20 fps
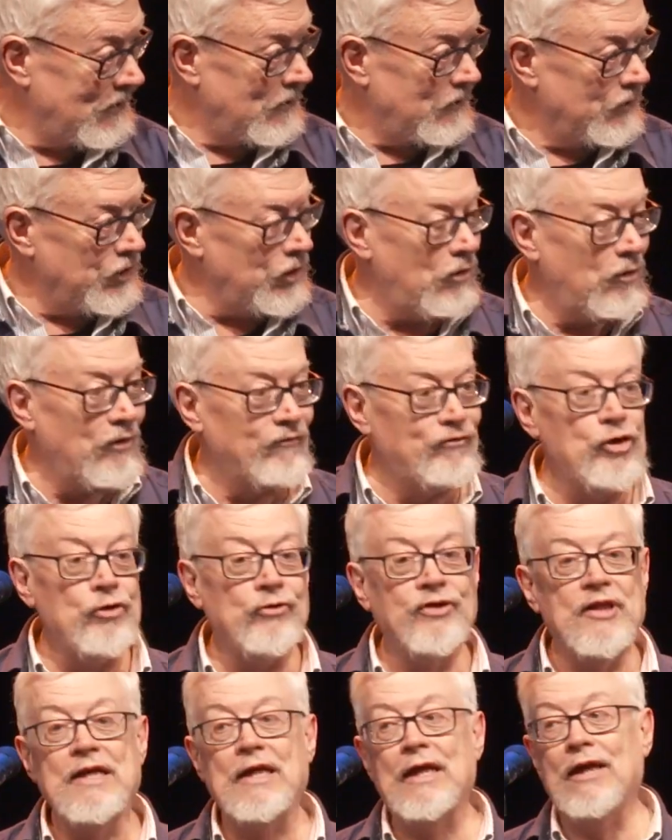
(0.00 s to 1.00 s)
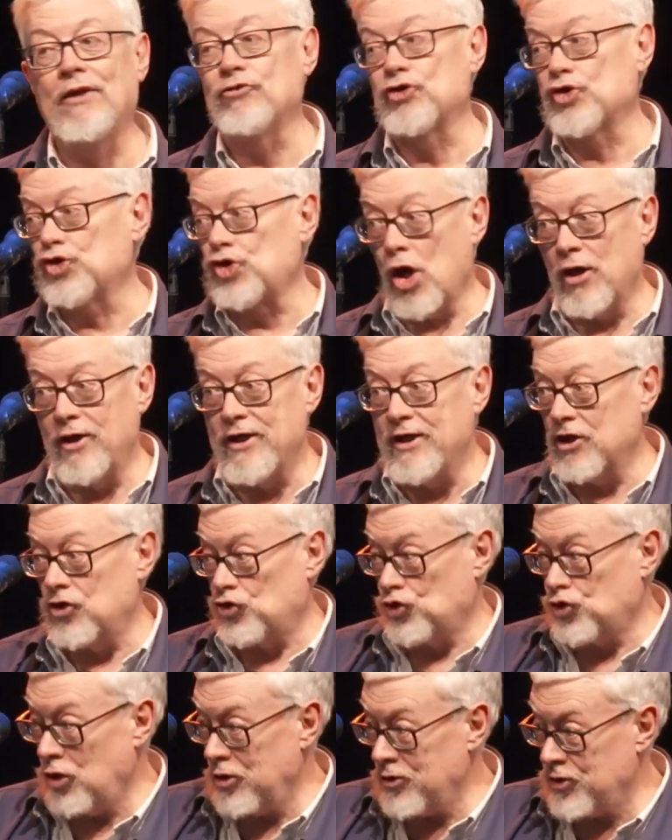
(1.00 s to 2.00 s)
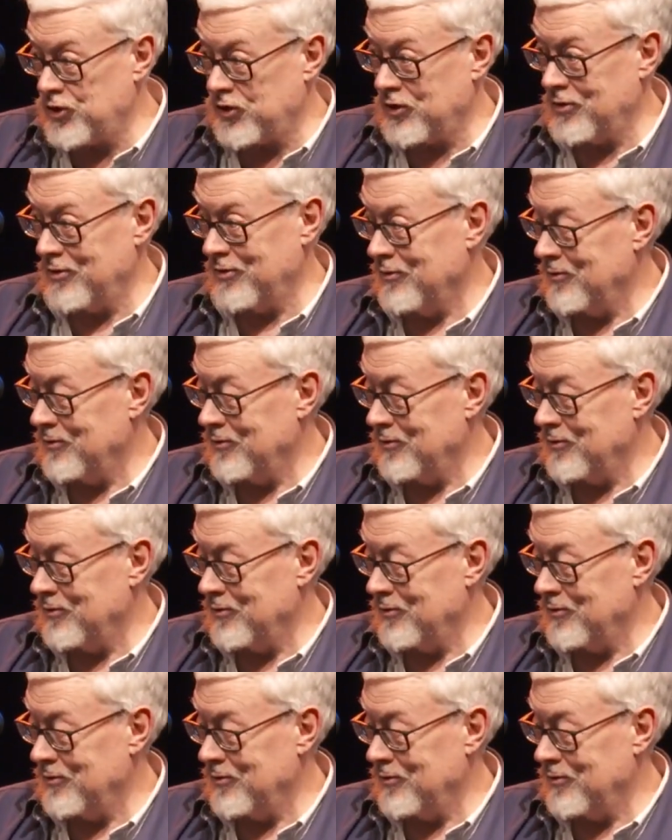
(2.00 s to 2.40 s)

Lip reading: You know, if you're thinking of starting a church,